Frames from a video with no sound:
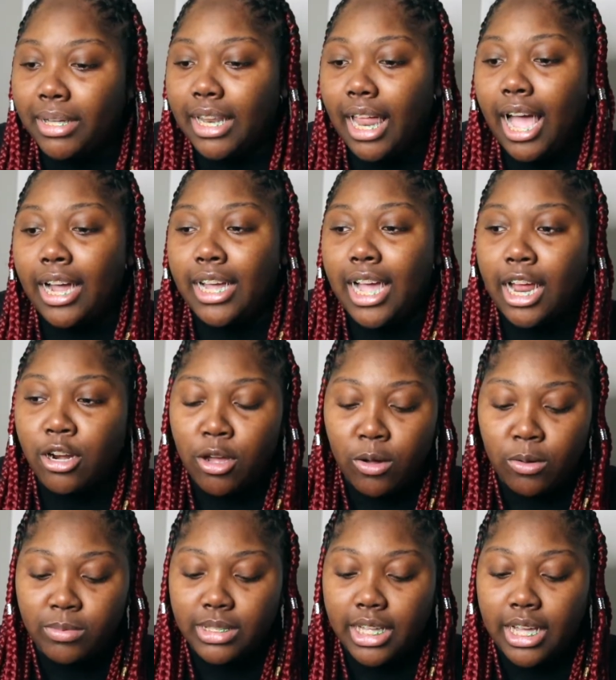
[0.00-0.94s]
Like, y'all know
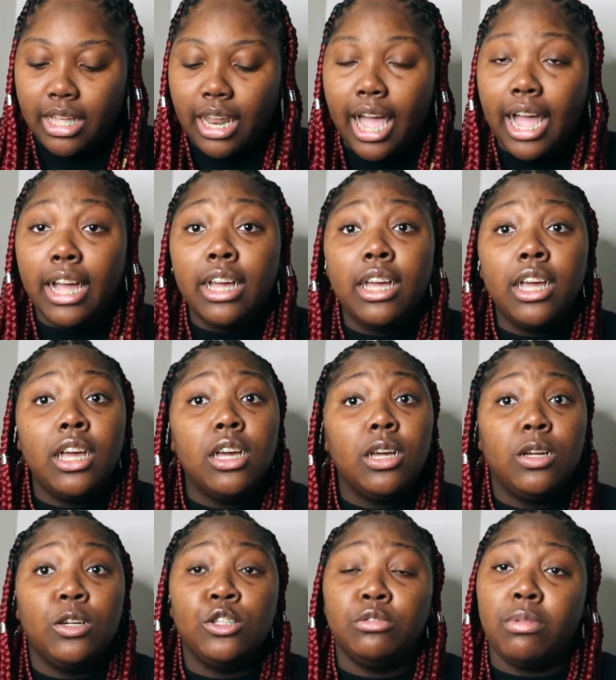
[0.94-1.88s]
what I'm saying? Like,
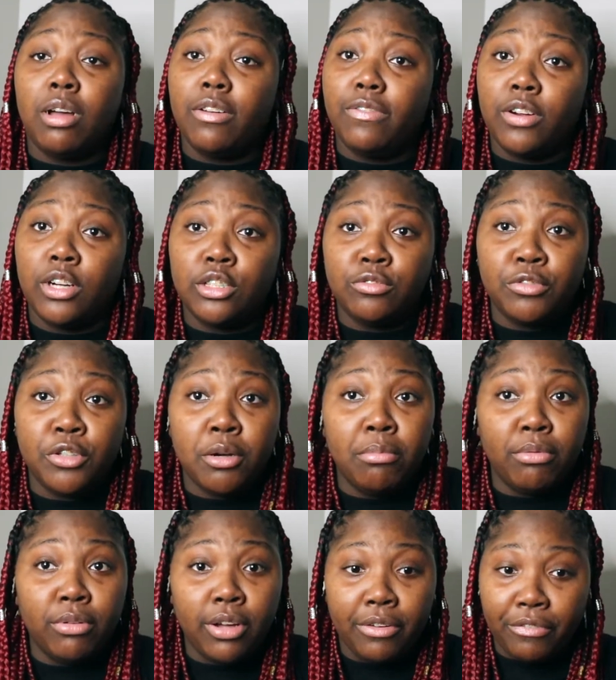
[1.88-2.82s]
he was my first real
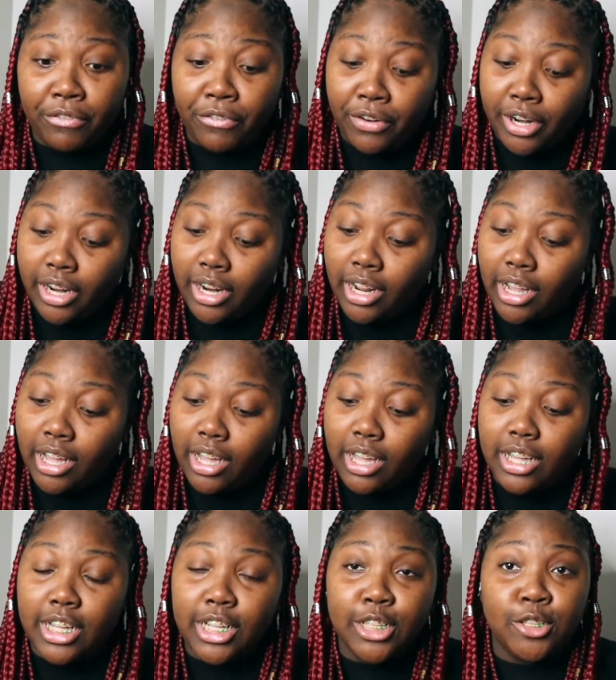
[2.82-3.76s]

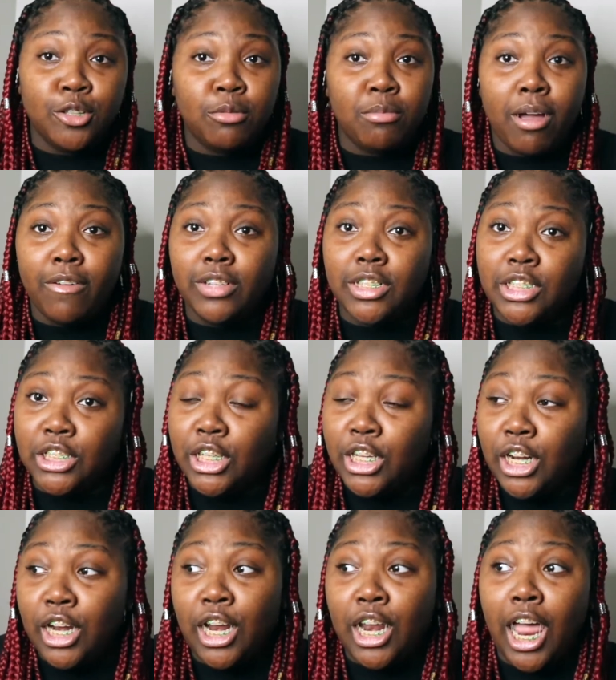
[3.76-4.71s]
boyfriend. He took my
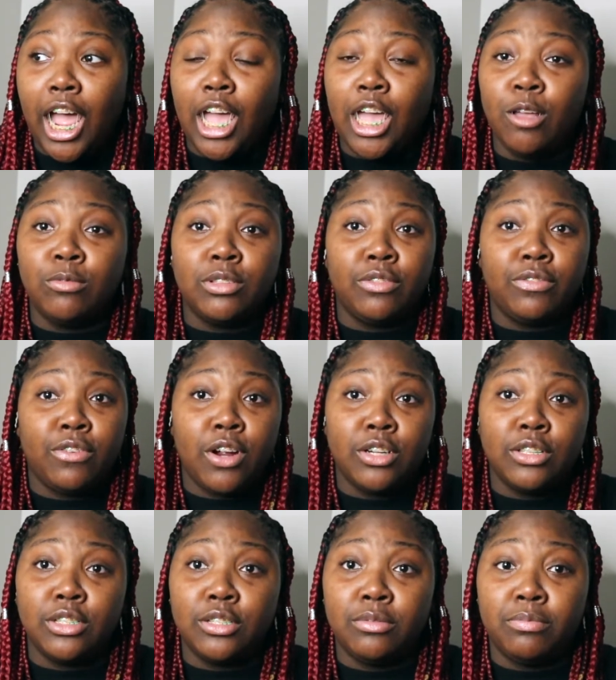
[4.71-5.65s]
virginity. Like, he was the
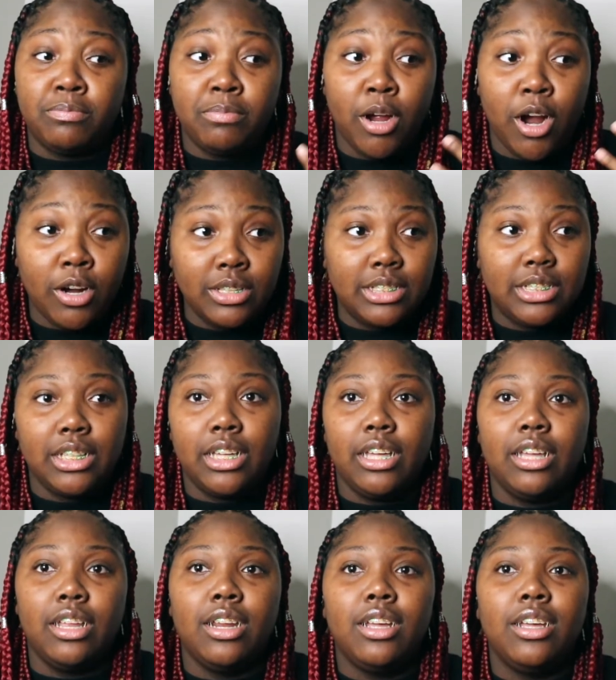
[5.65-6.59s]
first
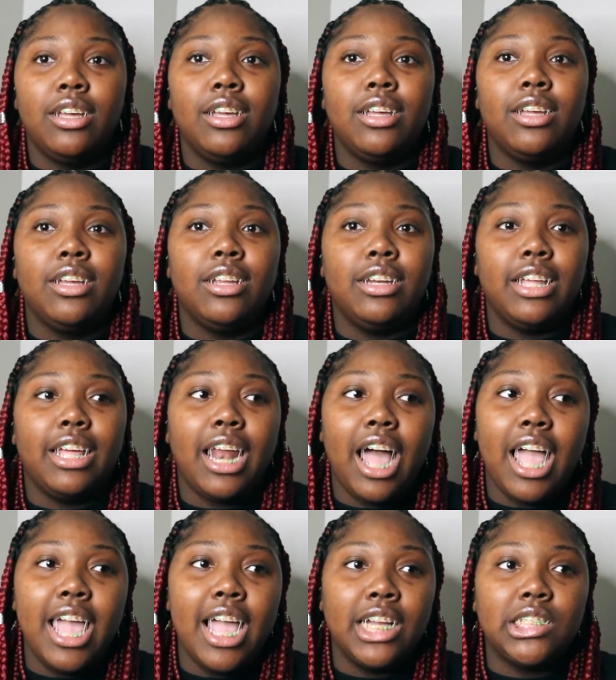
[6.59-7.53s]
person that
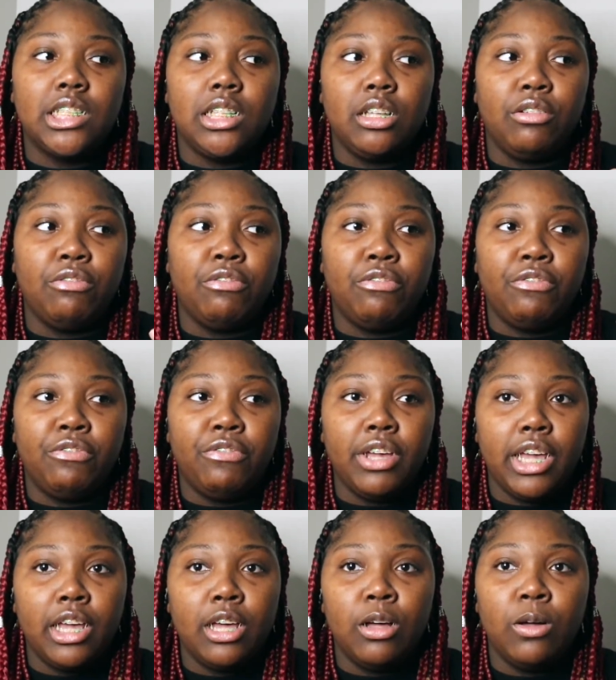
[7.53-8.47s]
I actually
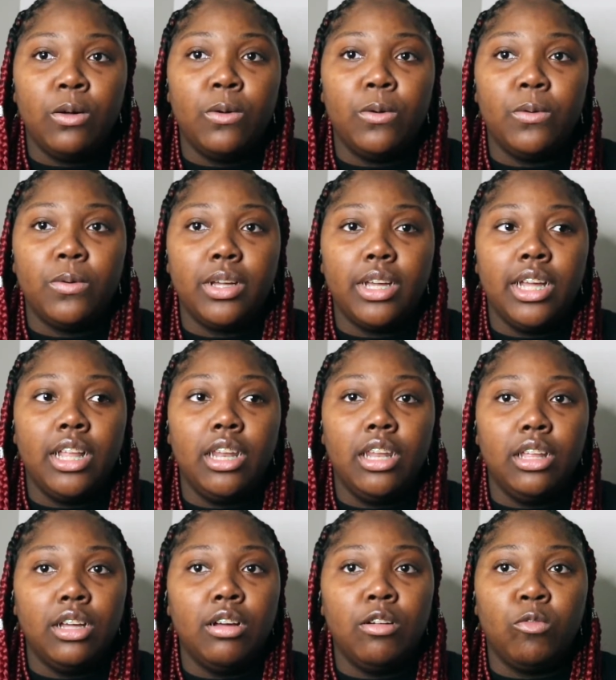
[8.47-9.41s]
fell in
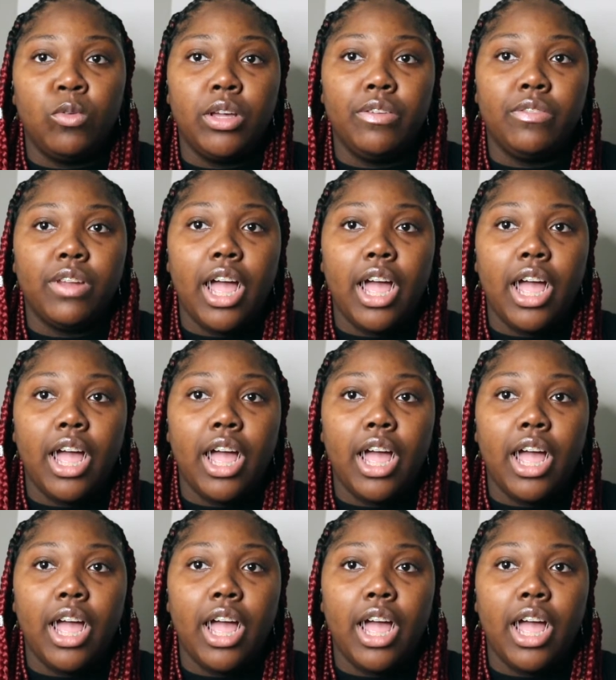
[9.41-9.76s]
love with.